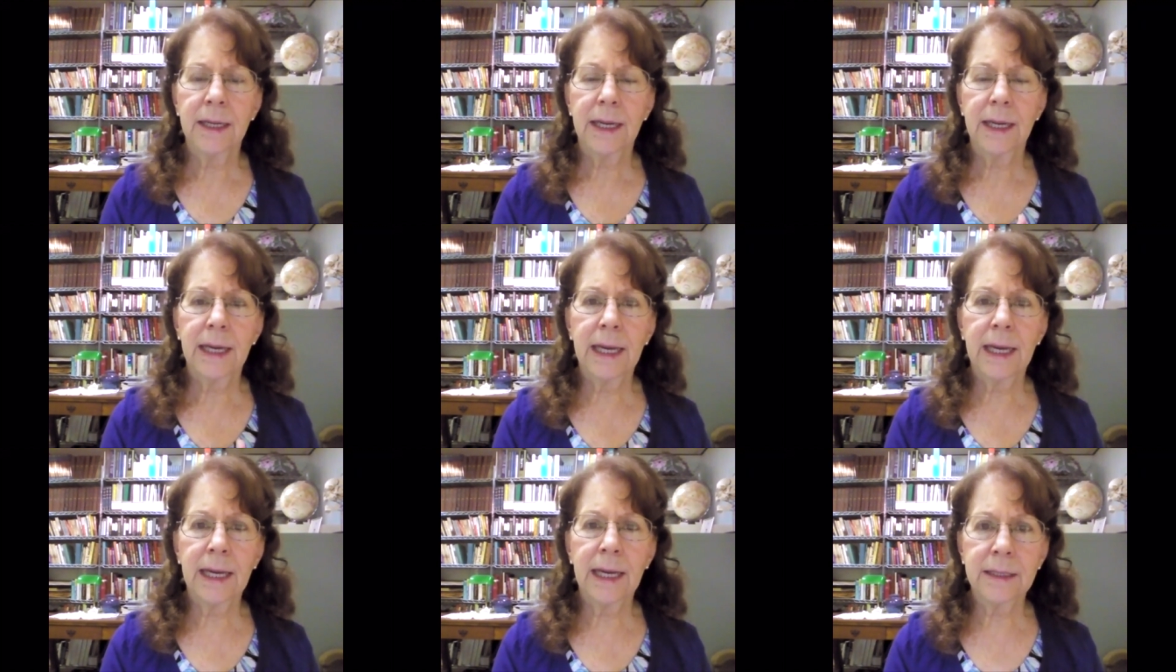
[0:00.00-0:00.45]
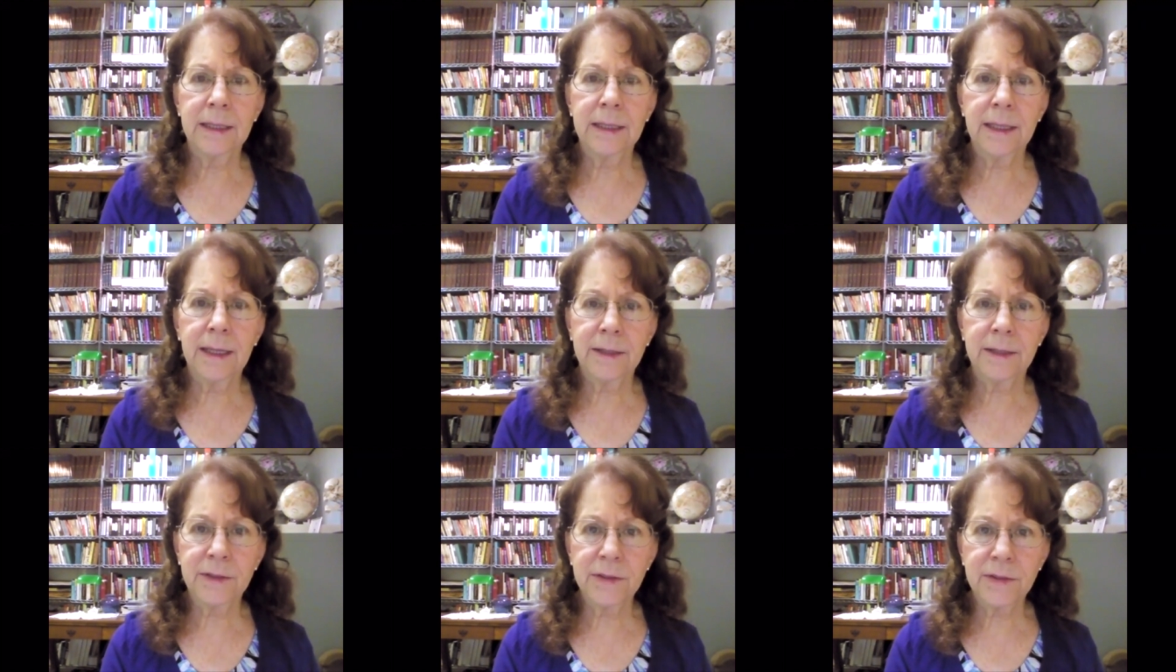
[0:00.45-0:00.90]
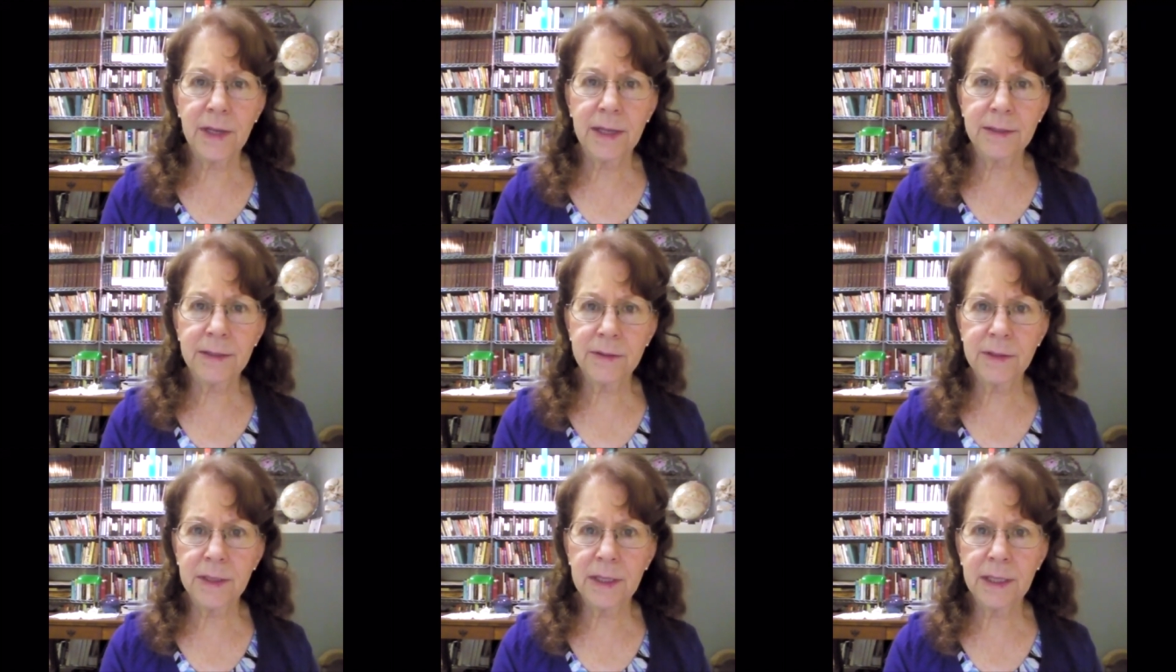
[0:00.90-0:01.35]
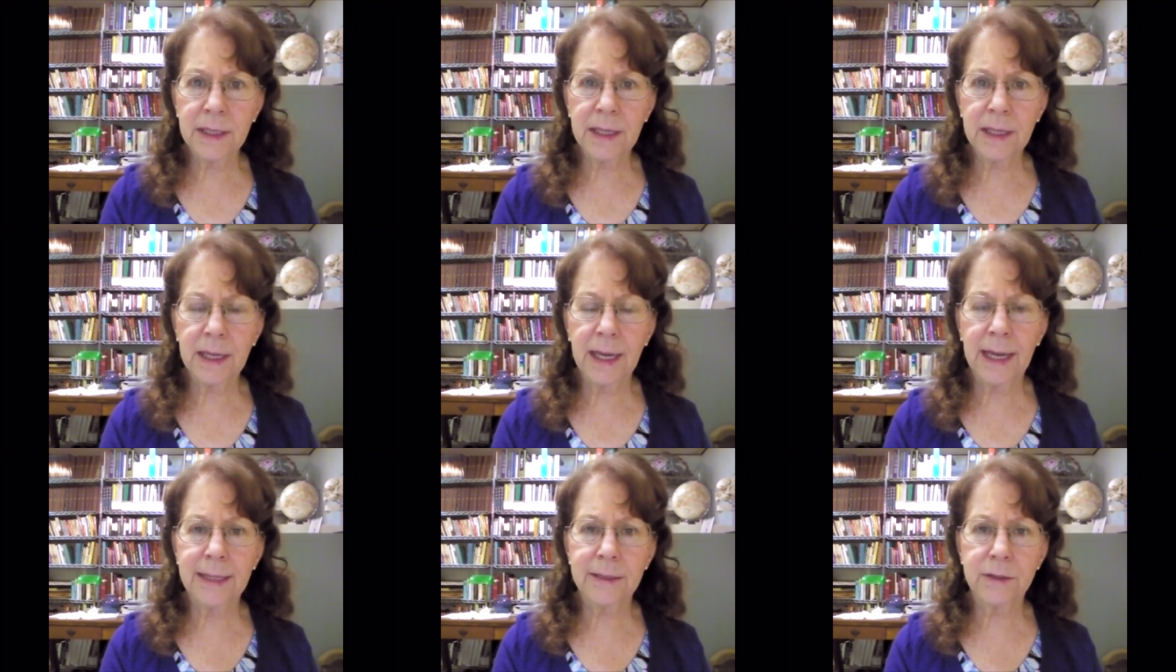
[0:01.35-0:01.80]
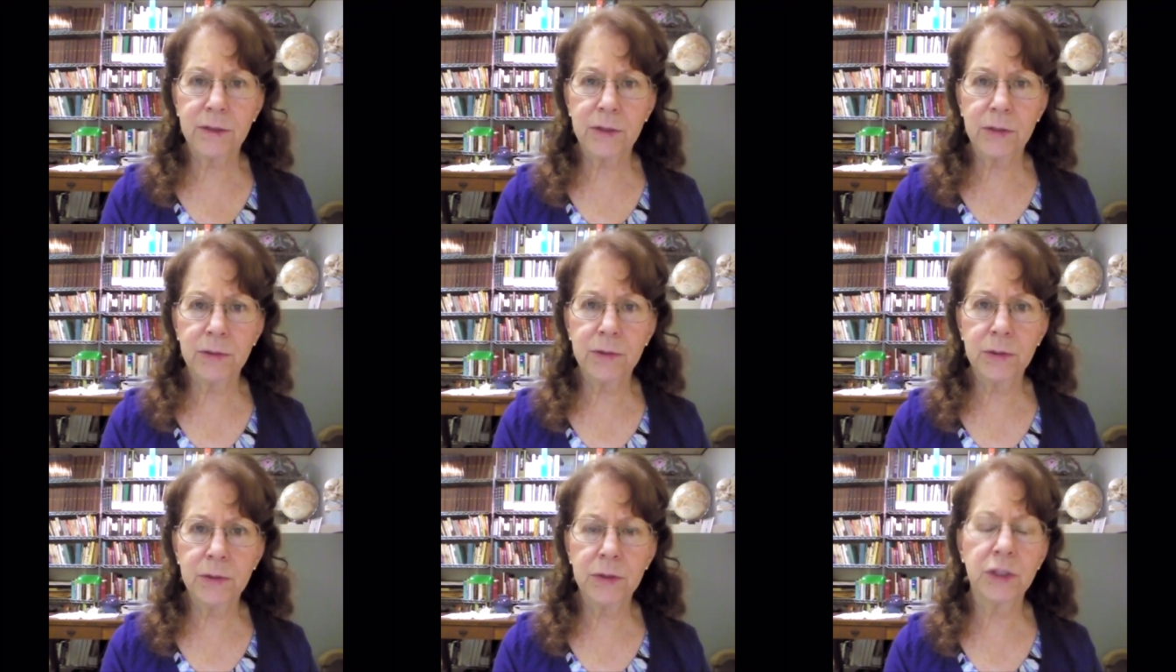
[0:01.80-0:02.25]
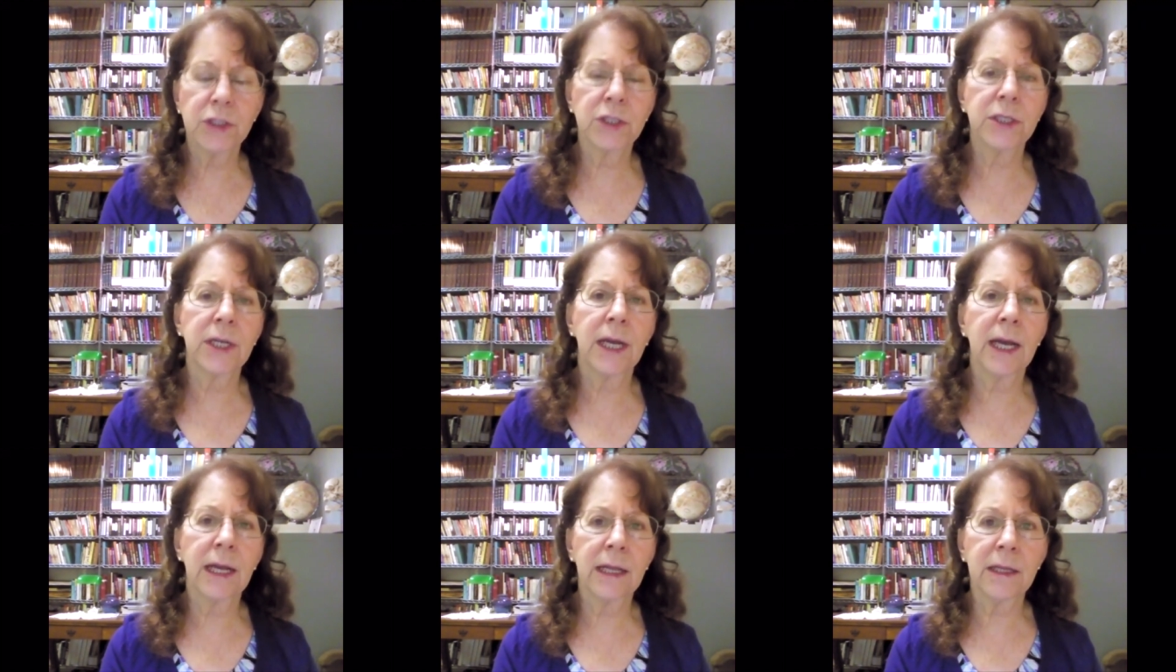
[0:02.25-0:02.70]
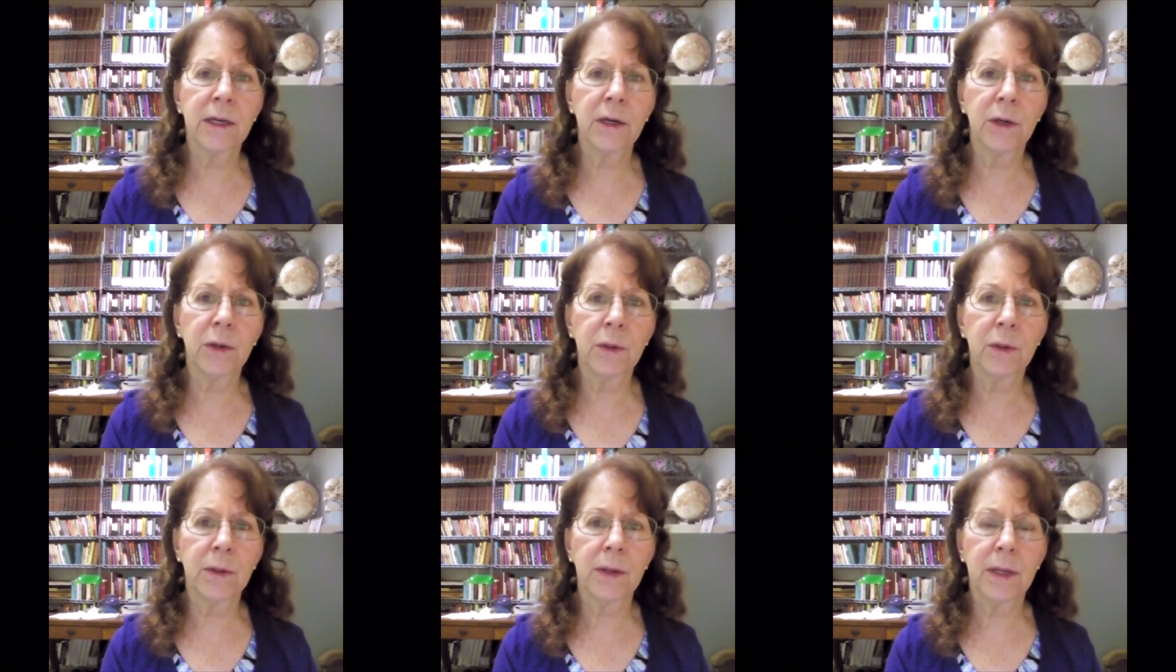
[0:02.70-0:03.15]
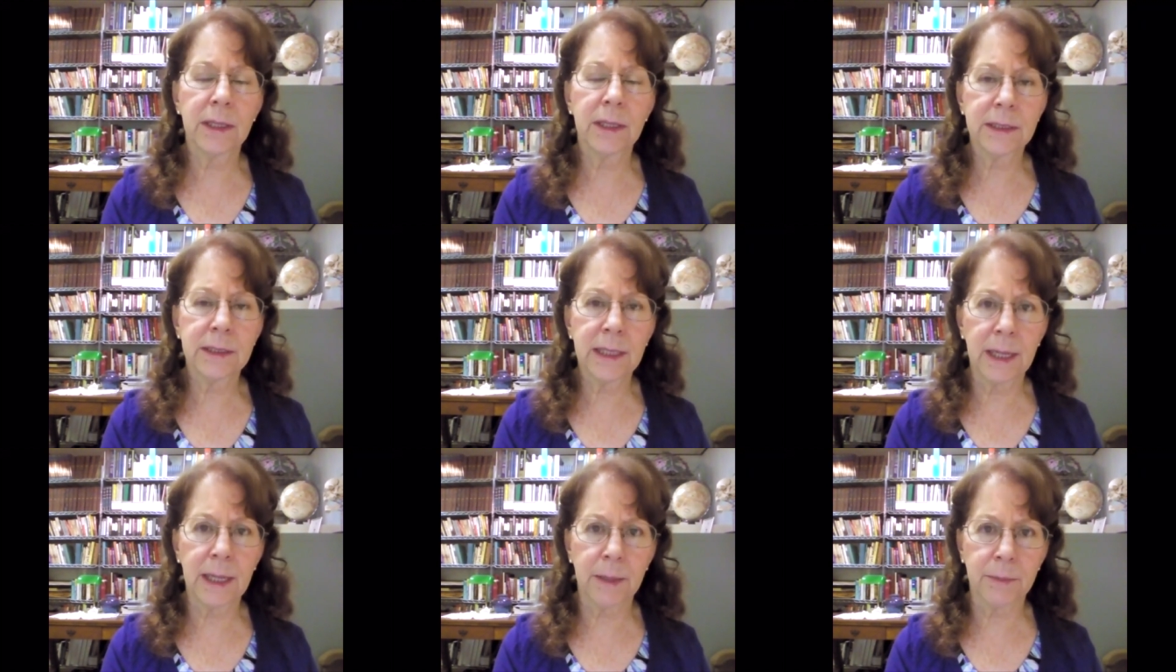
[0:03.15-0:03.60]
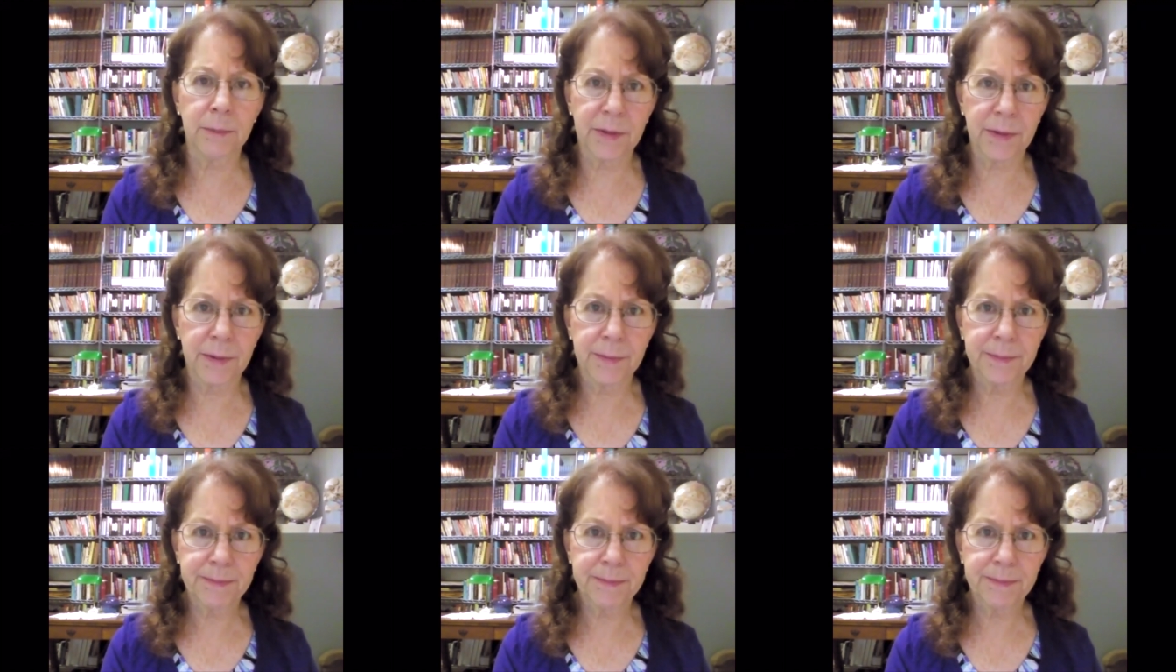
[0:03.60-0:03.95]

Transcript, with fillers: and assessing at too shallow a depth.